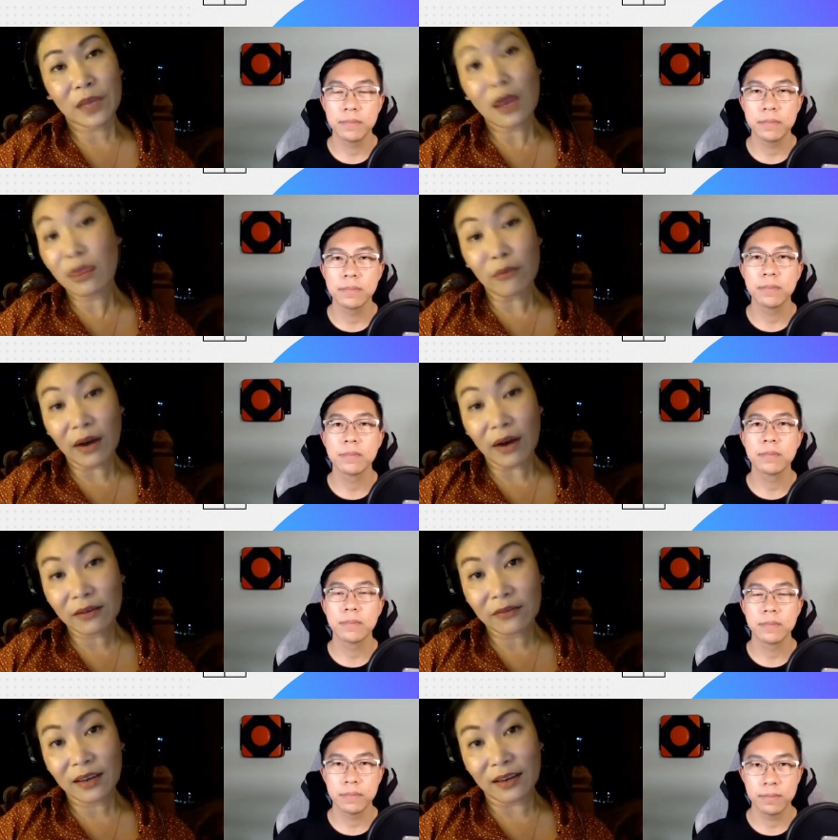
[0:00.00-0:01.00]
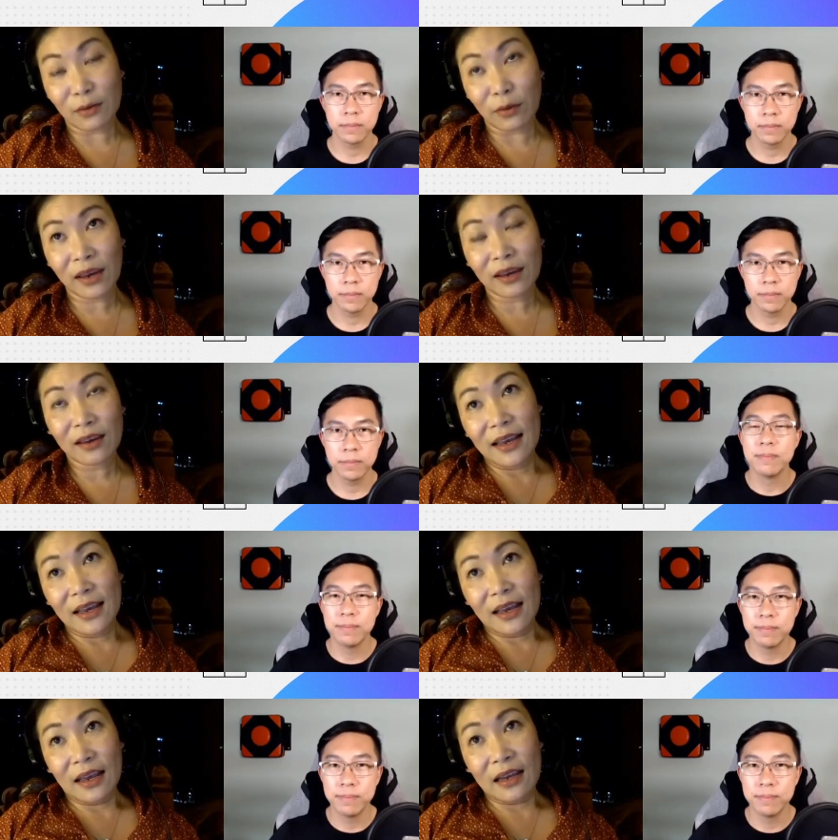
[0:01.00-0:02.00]
Speaker 1: thrive in a way.
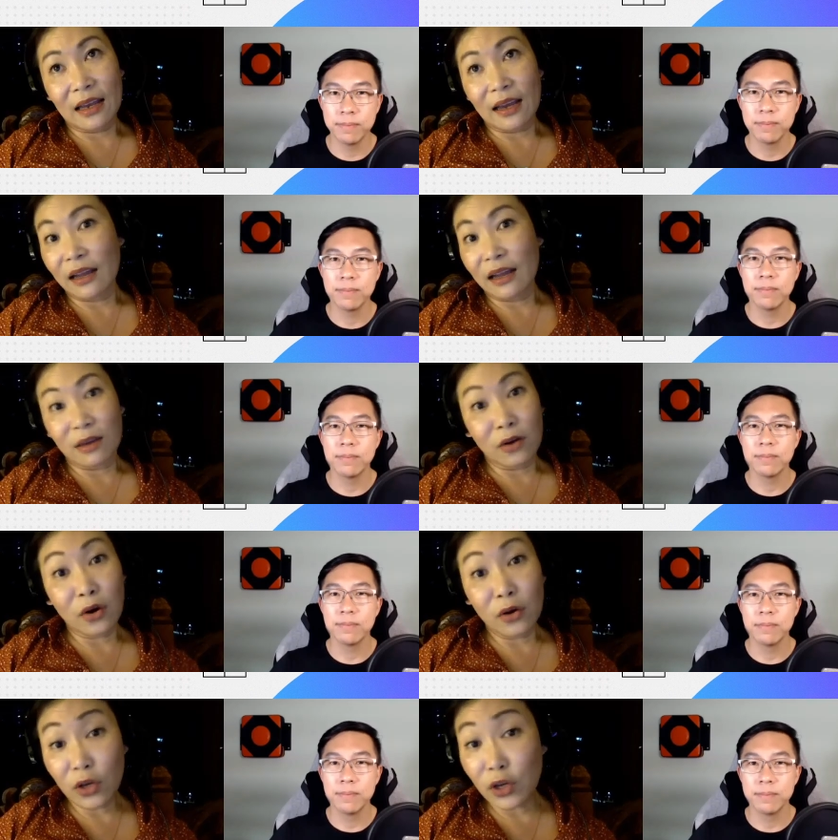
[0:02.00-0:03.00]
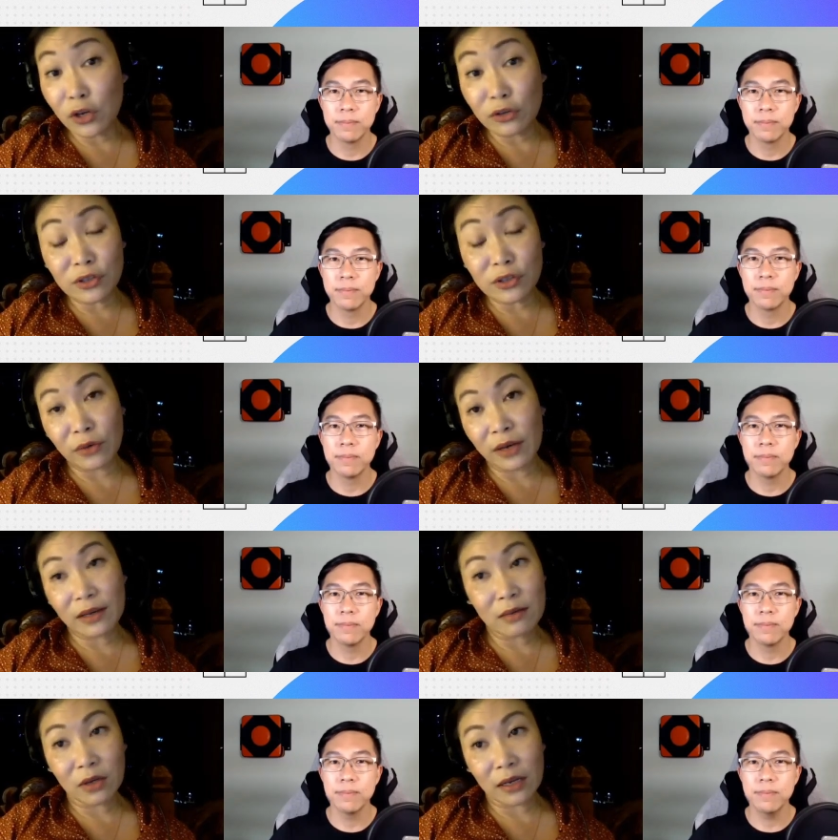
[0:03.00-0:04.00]
And I had a huge, great
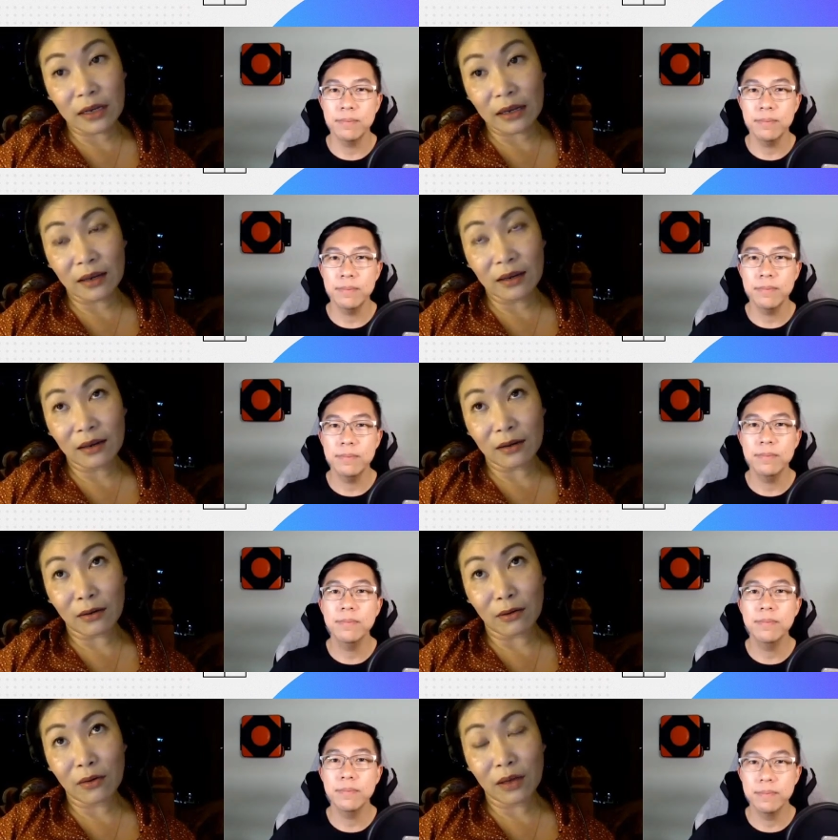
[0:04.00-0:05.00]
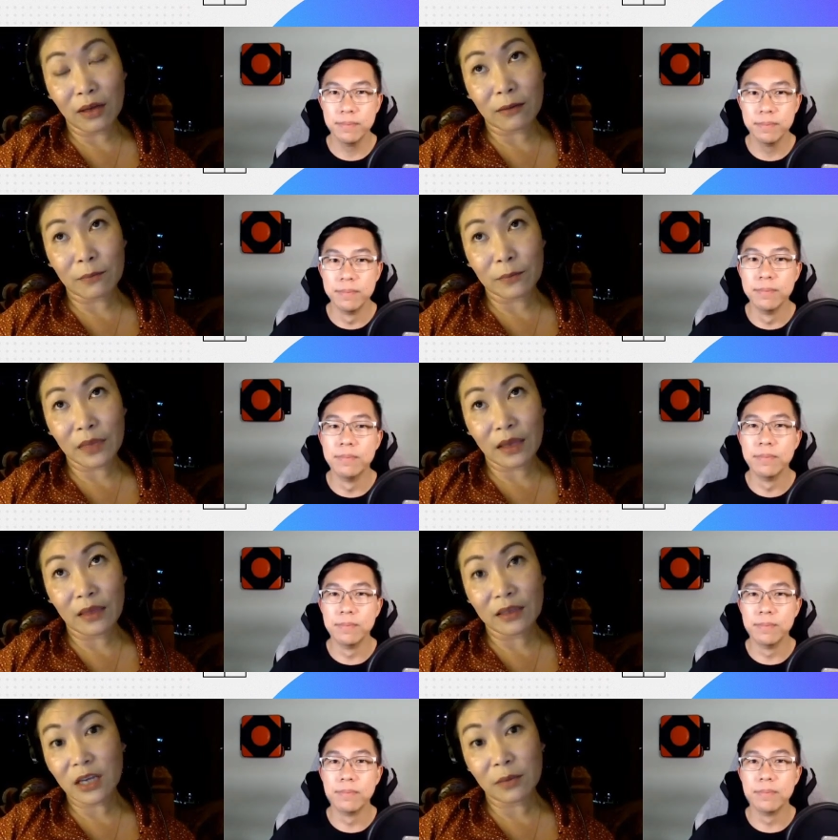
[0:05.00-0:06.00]
community,
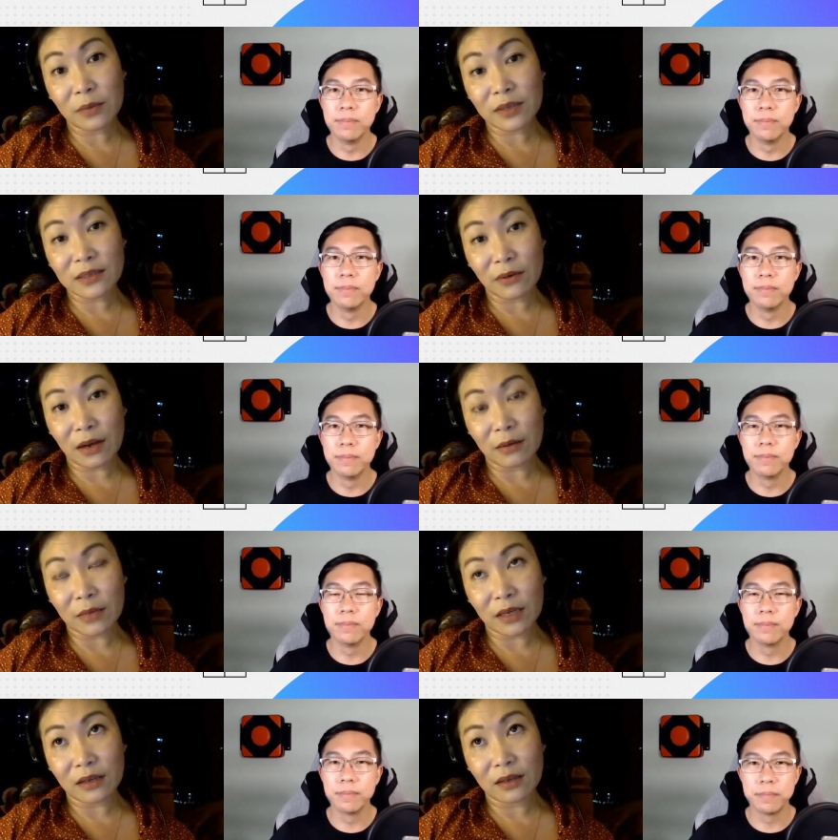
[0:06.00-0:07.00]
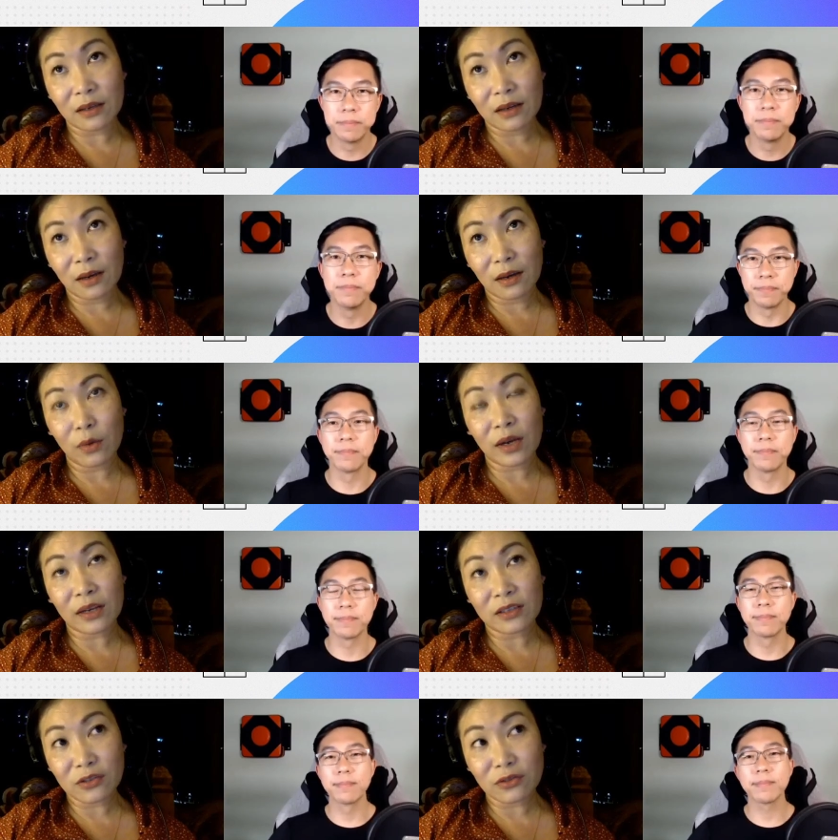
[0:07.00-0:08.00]
that champions around me in what
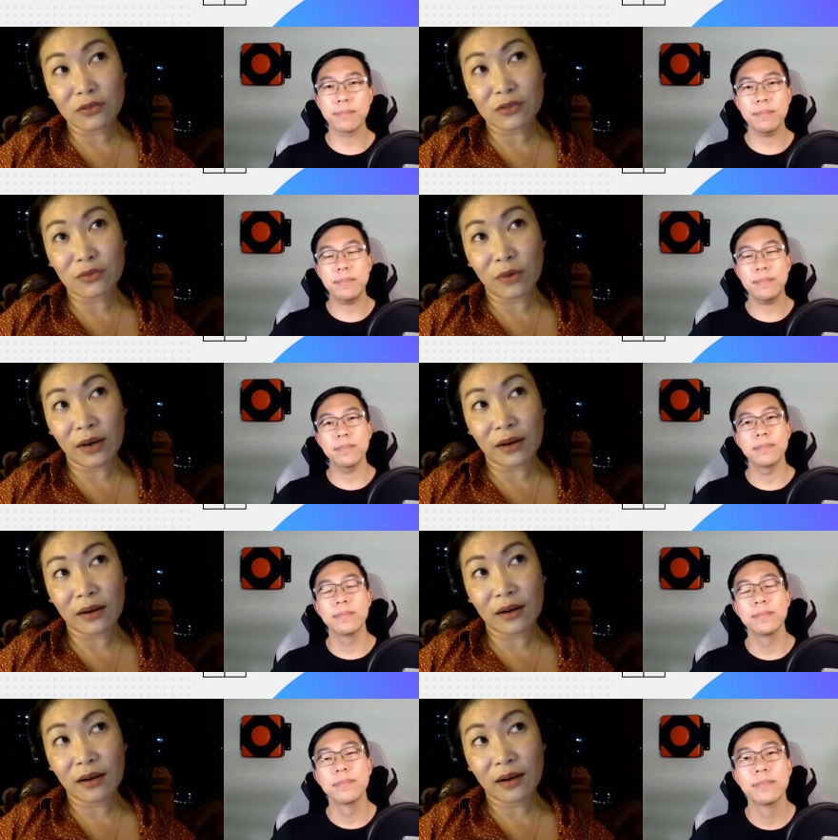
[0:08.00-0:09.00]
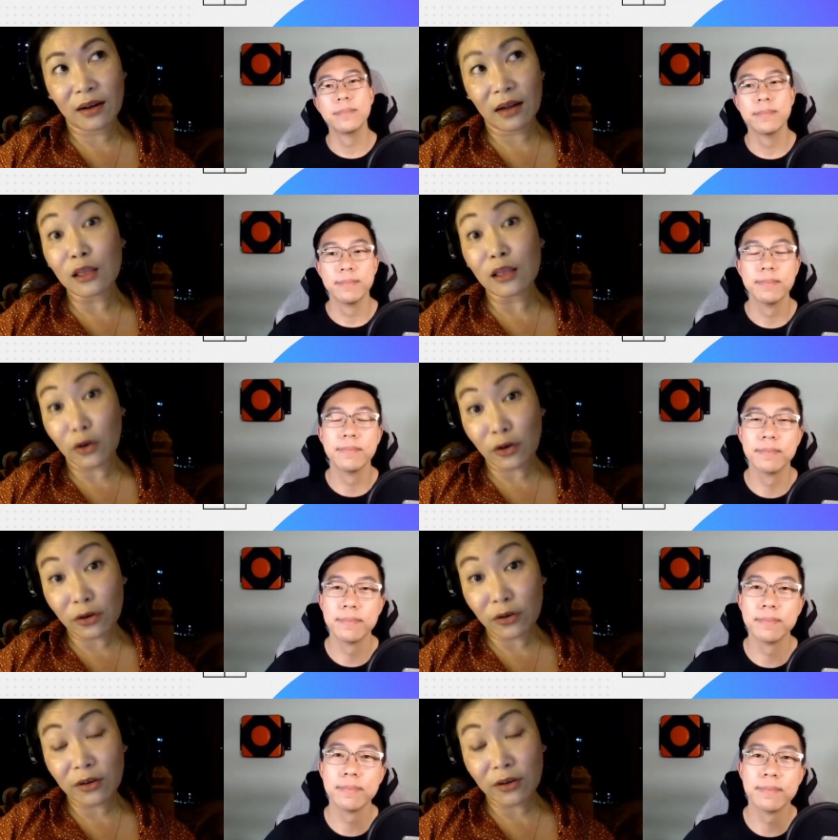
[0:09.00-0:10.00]
I do, to where I
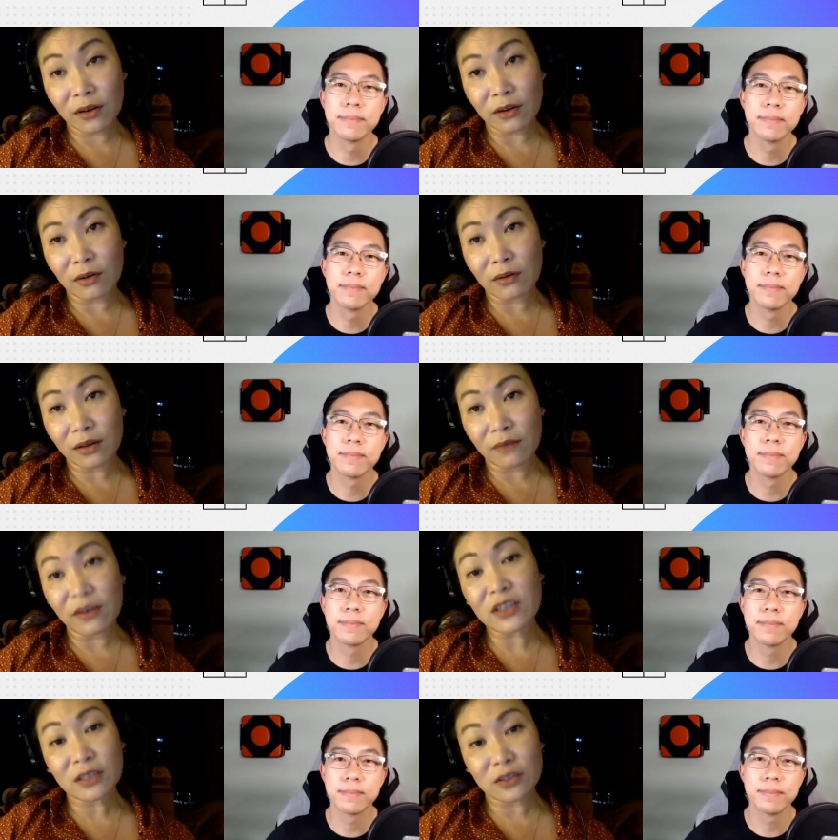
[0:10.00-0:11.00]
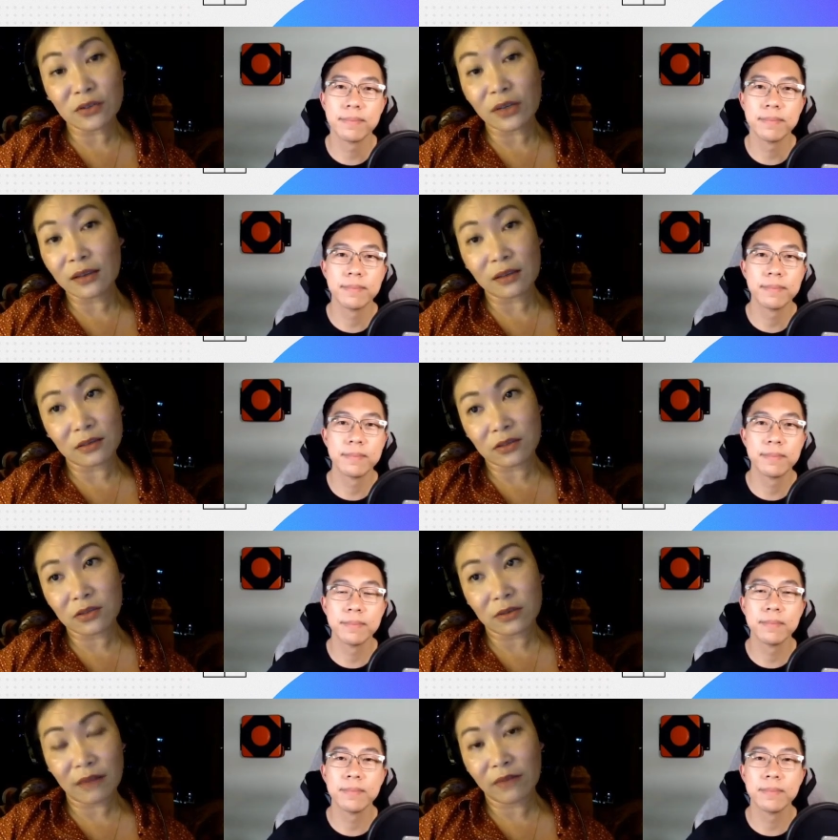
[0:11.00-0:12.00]
learned, eventually to England
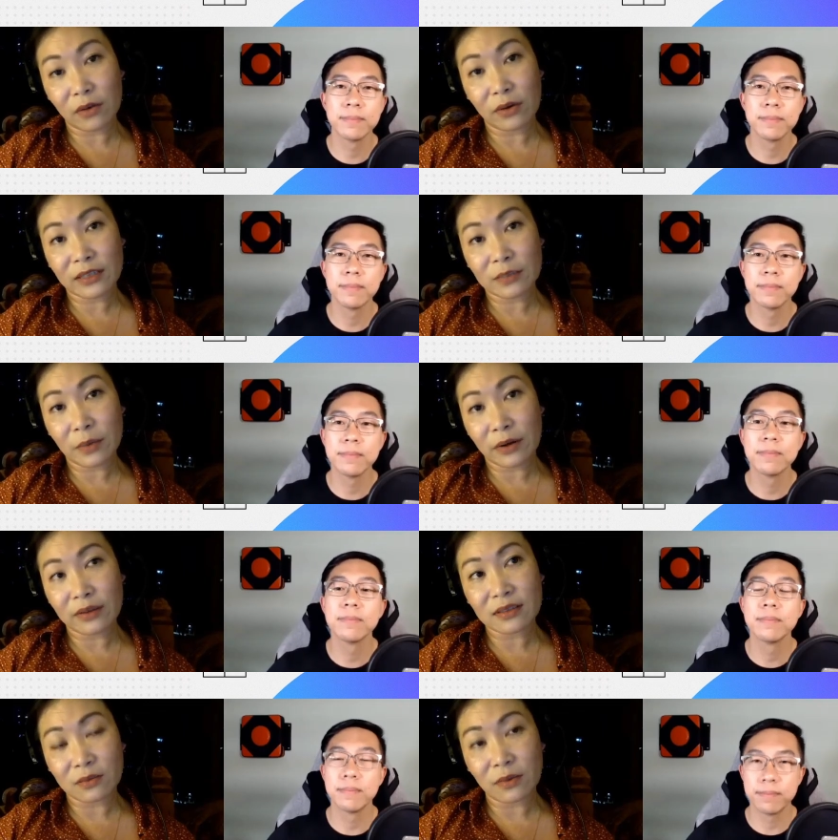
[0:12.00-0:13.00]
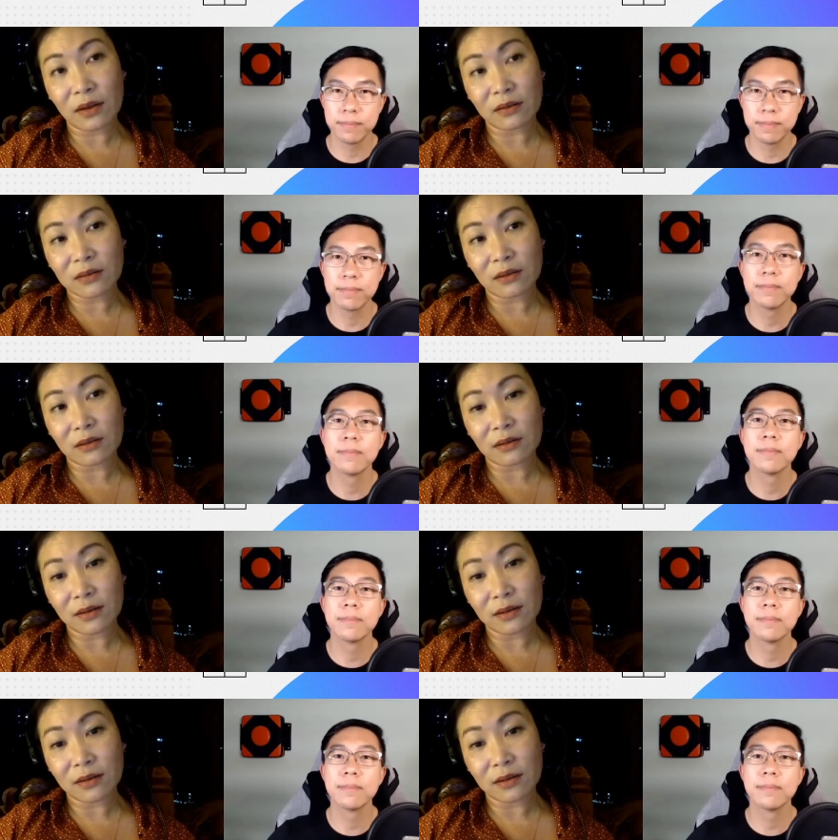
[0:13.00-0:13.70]
too. I had a great experience as well. So